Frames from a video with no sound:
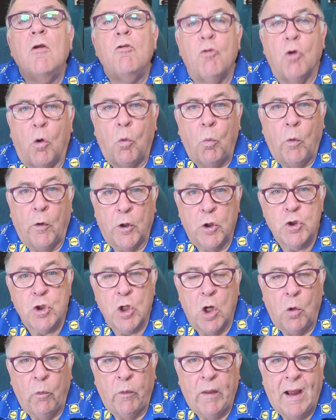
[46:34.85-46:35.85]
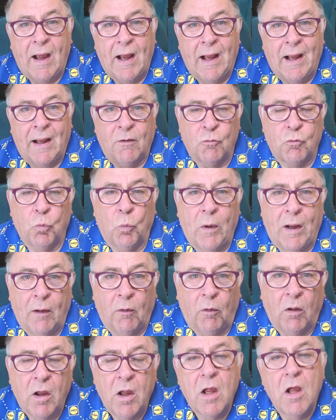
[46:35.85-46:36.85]
So I want to show that as
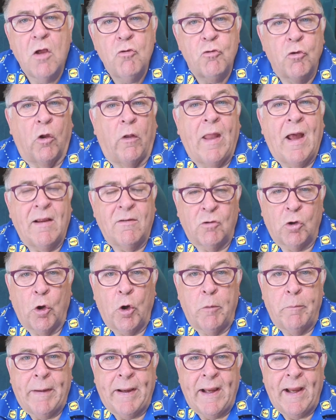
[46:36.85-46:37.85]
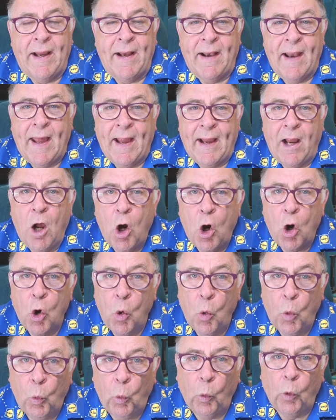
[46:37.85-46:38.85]
well. So that is going to be in a
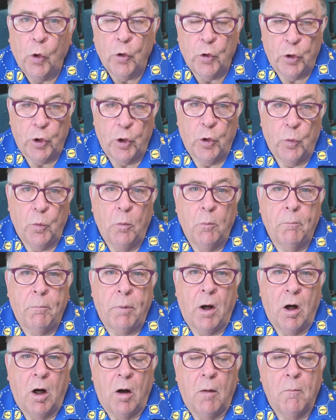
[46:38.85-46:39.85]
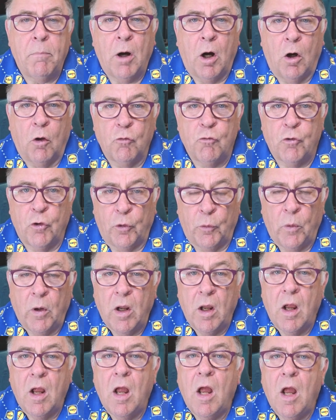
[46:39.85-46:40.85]
whole new part two.